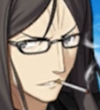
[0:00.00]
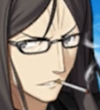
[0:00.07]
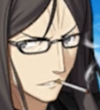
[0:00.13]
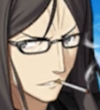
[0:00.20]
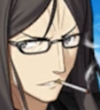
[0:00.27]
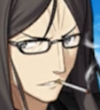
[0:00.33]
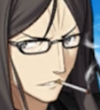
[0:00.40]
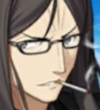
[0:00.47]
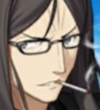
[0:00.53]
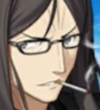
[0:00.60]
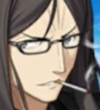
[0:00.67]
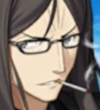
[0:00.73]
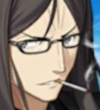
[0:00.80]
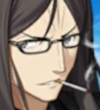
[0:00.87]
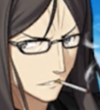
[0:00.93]
This is just
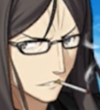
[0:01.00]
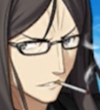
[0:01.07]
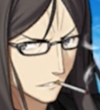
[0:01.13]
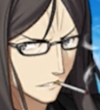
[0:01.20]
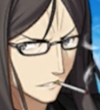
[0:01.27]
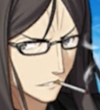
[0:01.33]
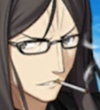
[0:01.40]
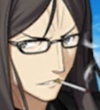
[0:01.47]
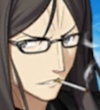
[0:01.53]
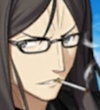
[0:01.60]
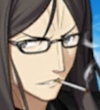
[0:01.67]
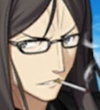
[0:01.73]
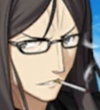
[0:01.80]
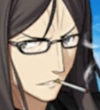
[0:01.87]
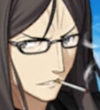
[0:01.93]
a
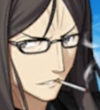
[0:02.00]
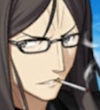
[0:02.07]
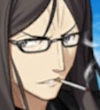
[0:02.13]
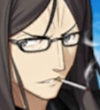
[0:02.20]
fusion